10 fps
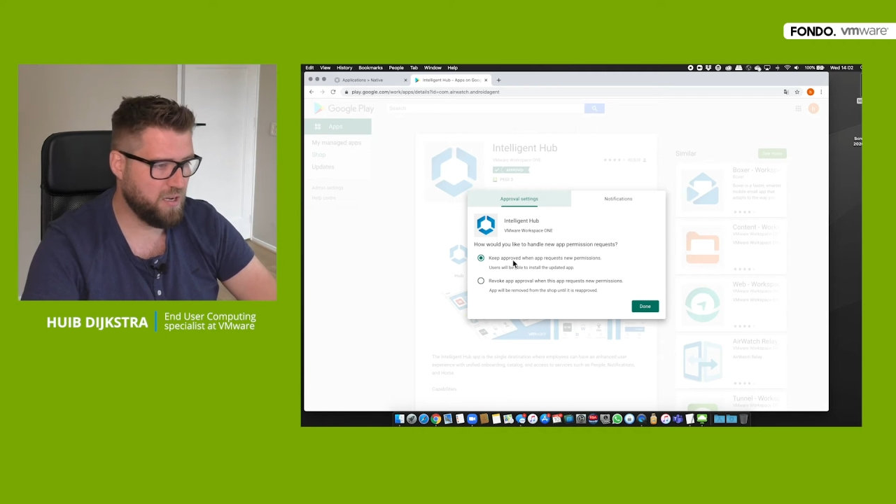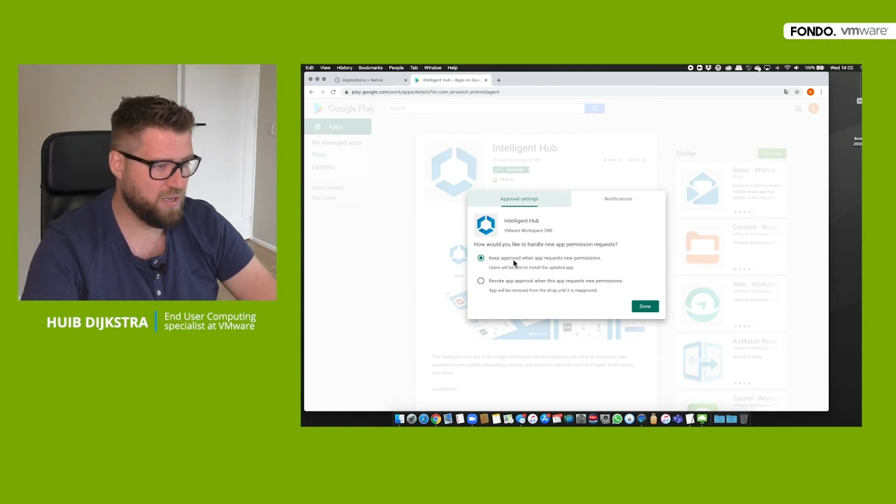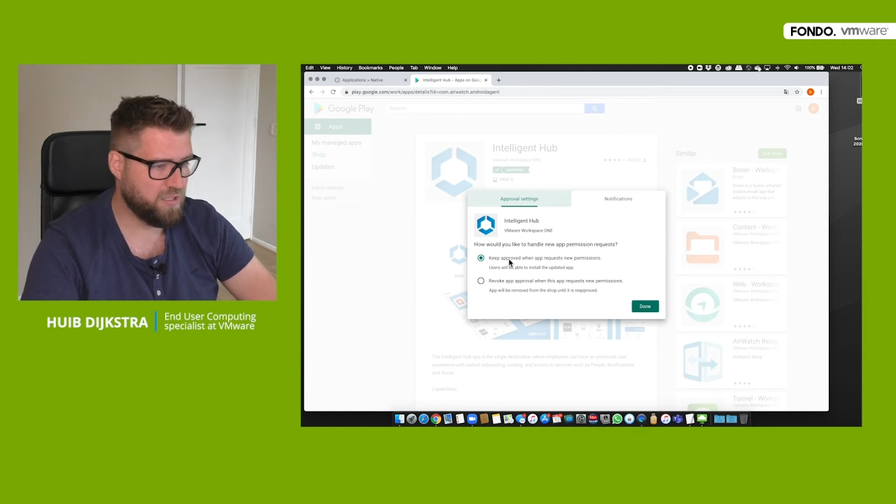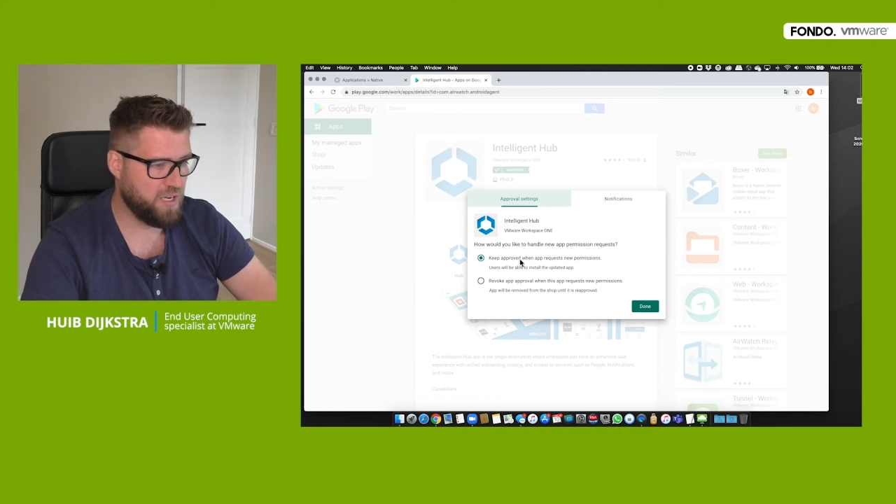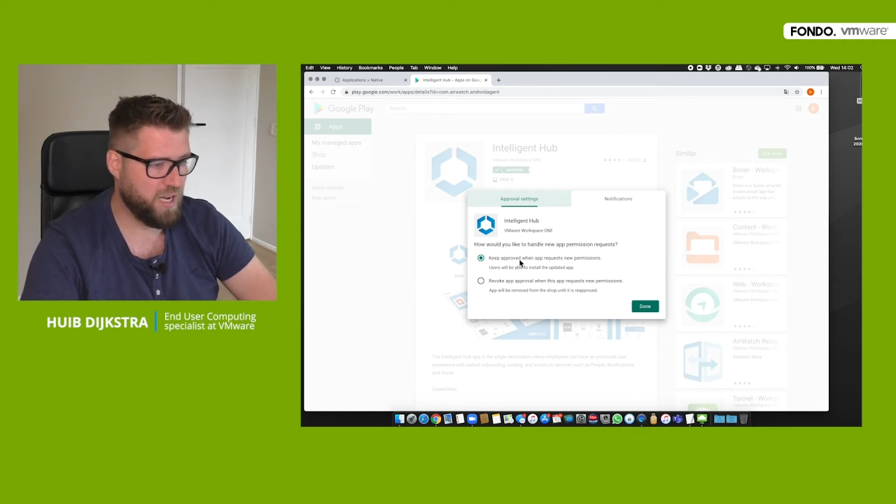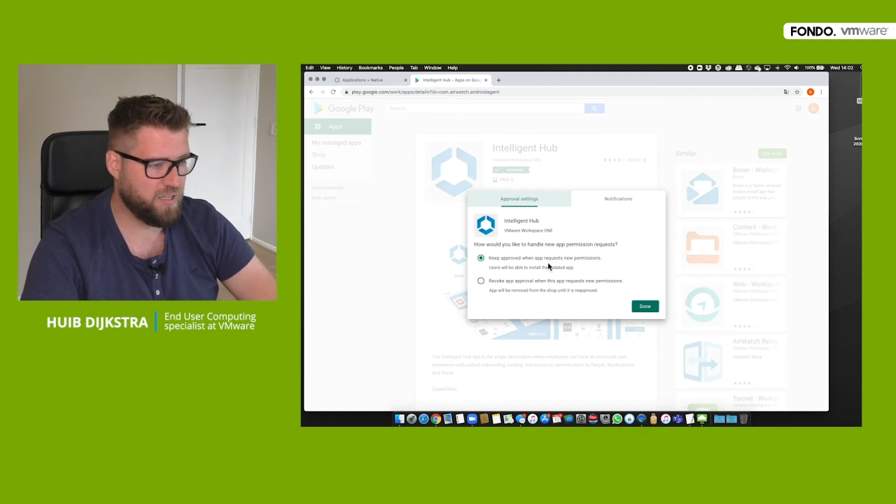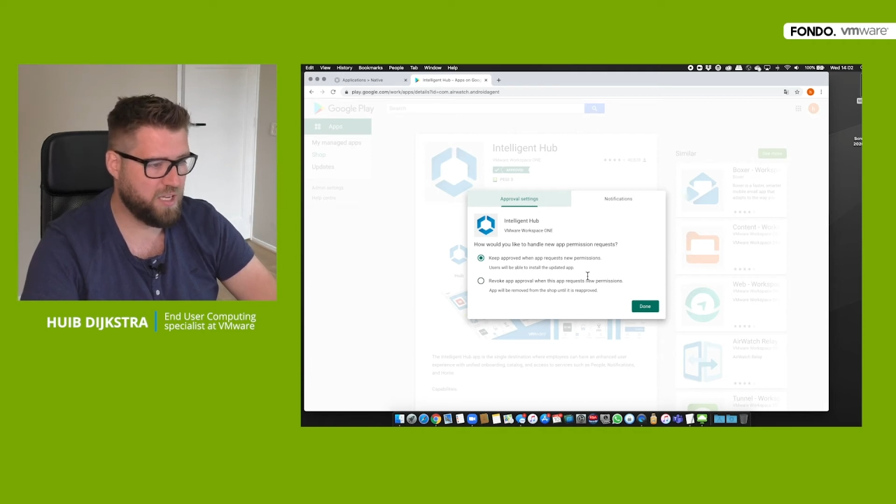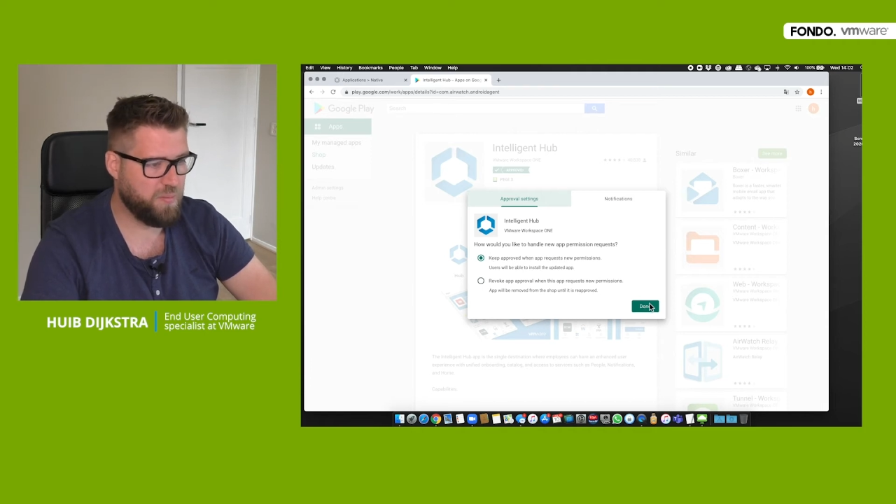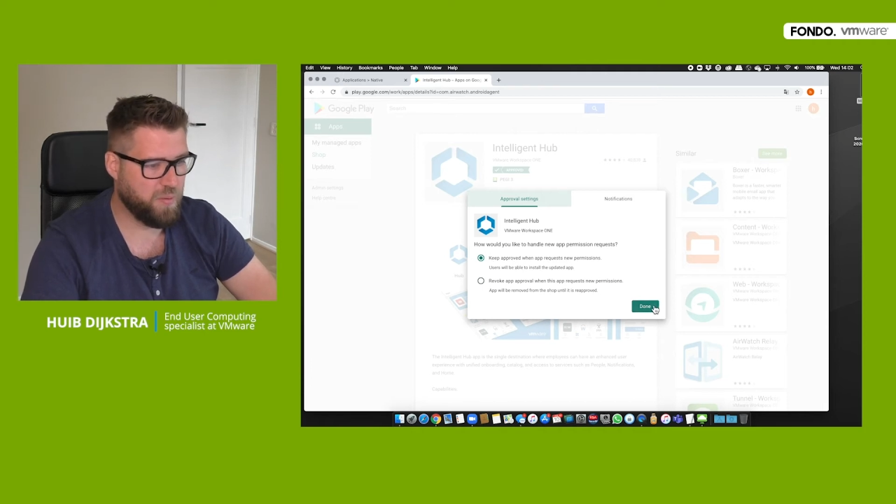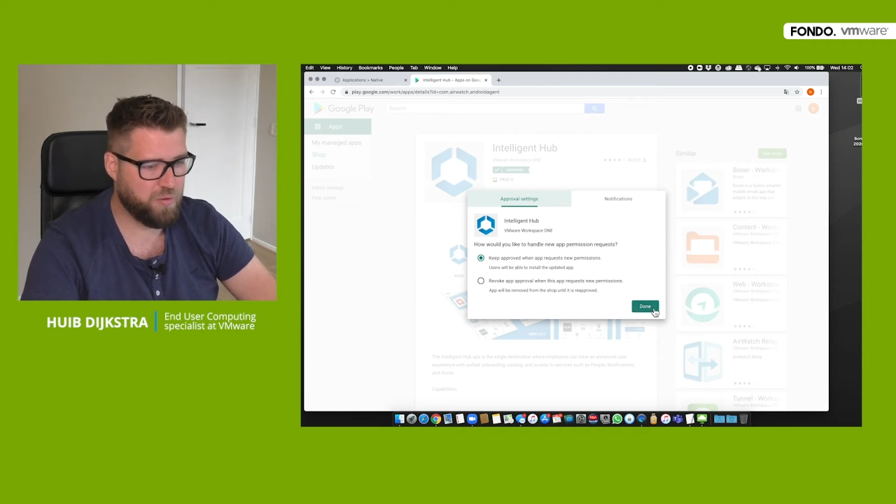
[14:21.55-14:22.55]
select
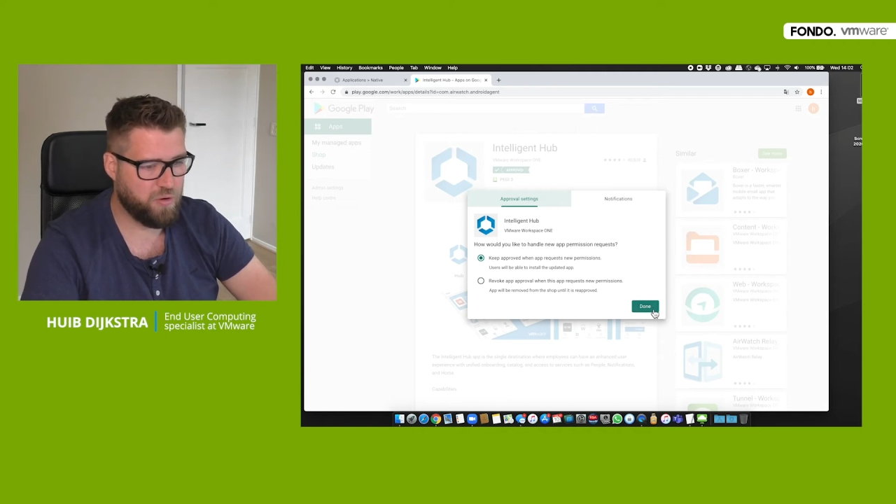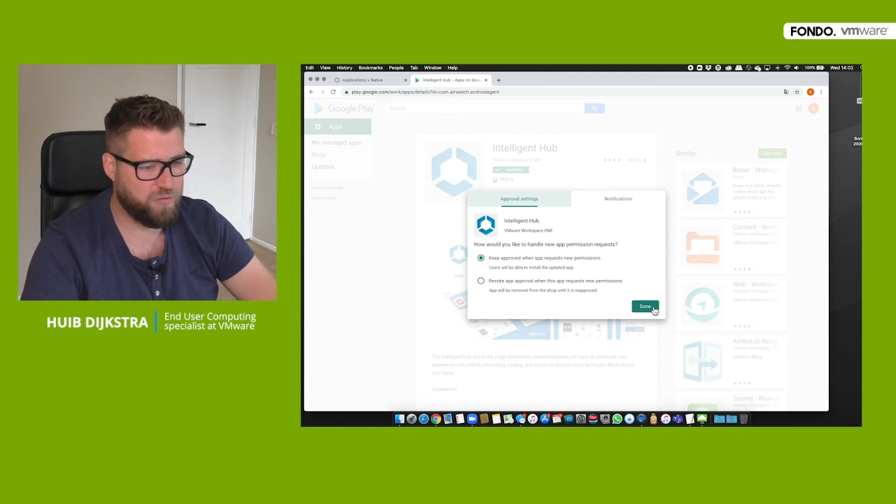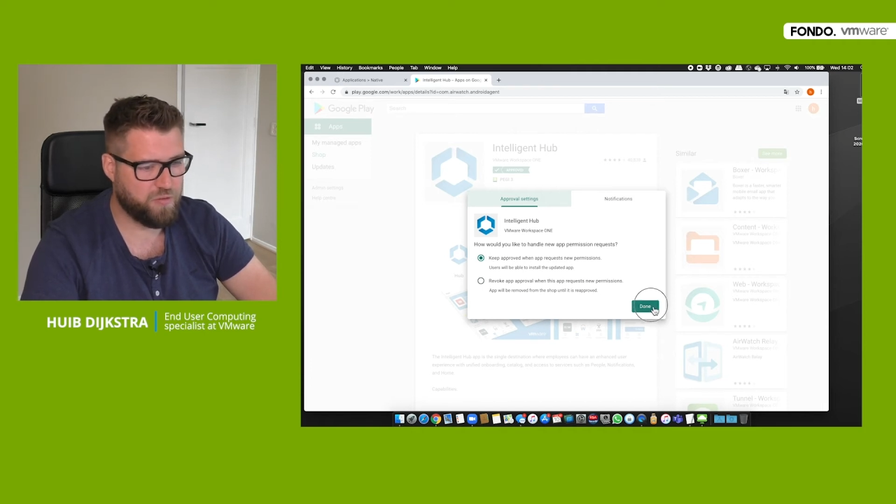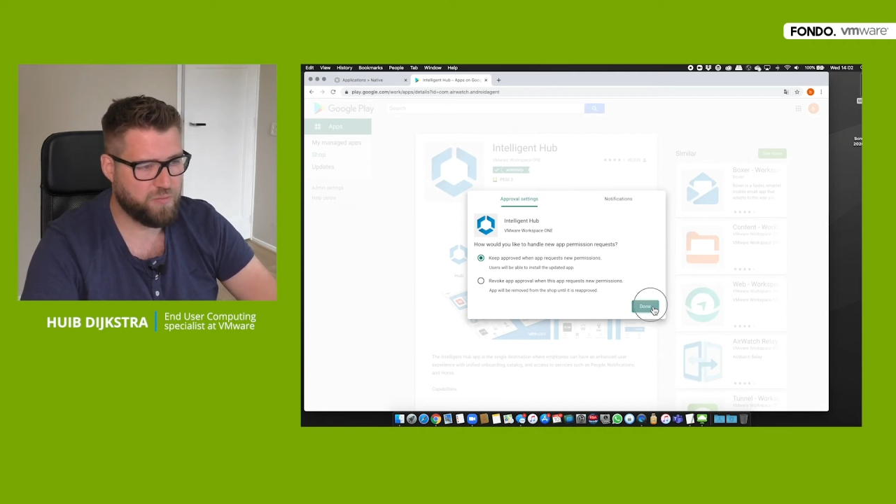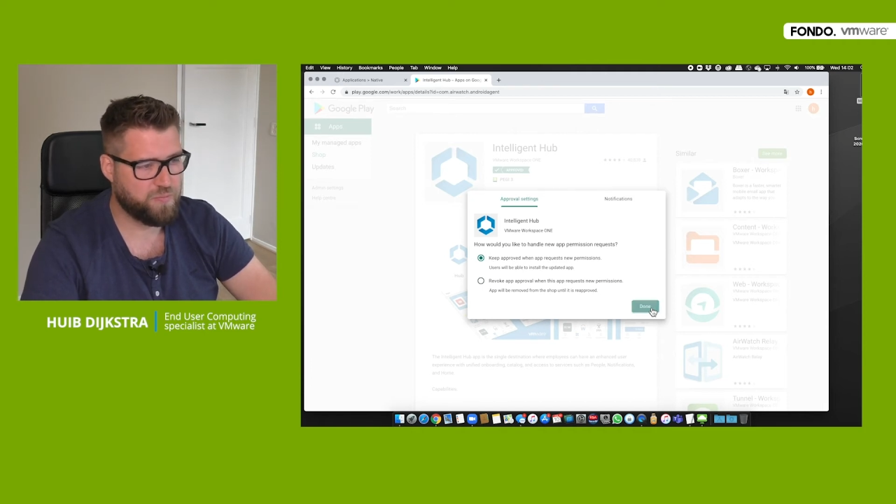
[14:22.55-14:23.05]
Keep Approved.